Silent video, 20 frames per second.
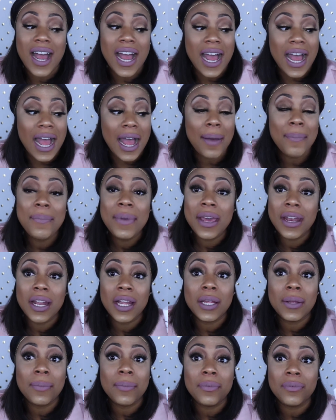I
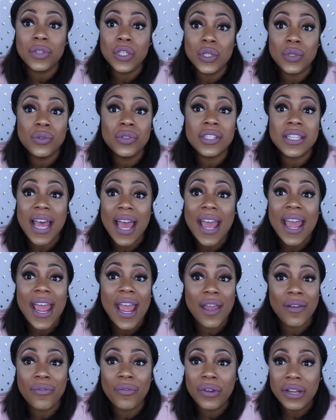better use that
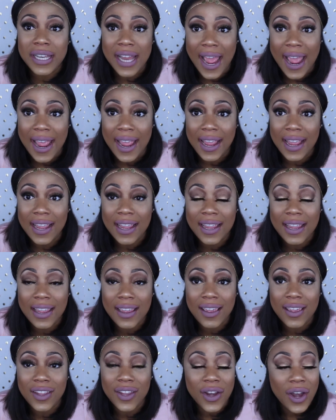every day.
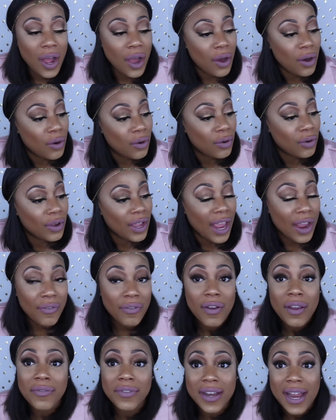You know,
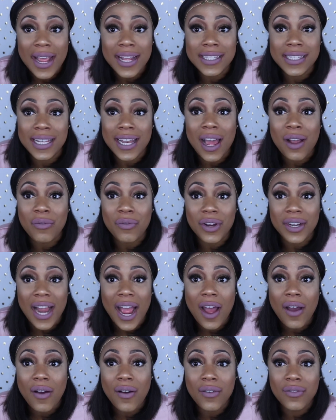every day until I run
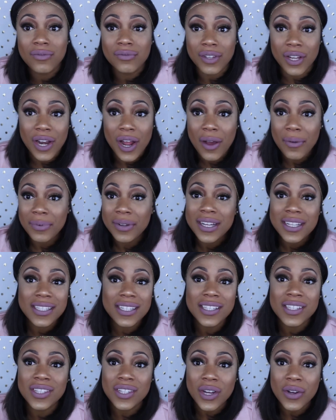out. You know, because
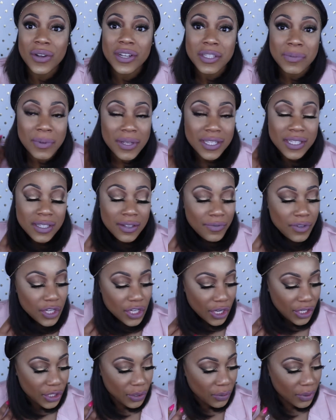it's so expensive. You
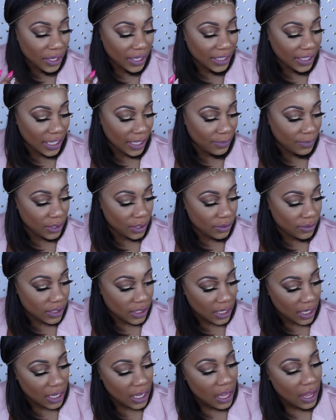know, you want to keep
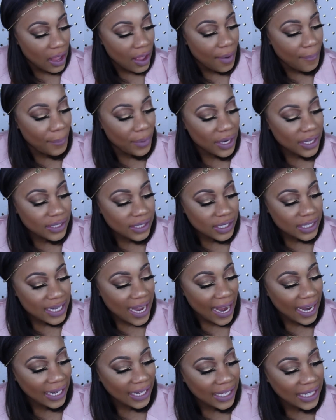using it. But it's a
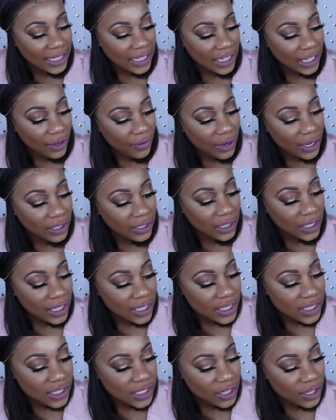daily clearing
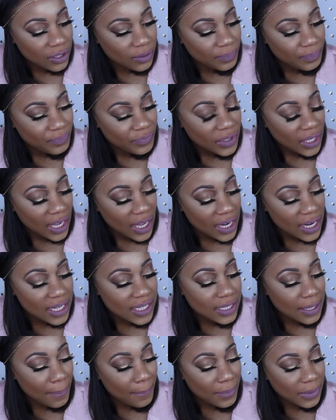cleanser. And
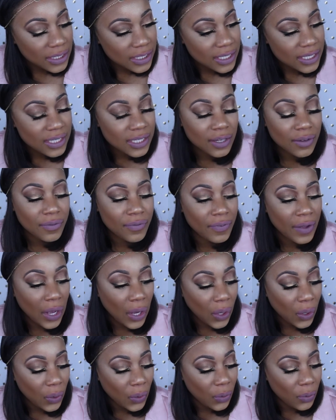it's a mud to
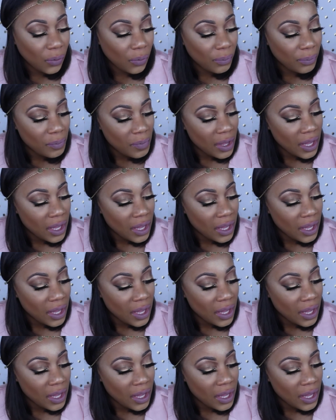foam.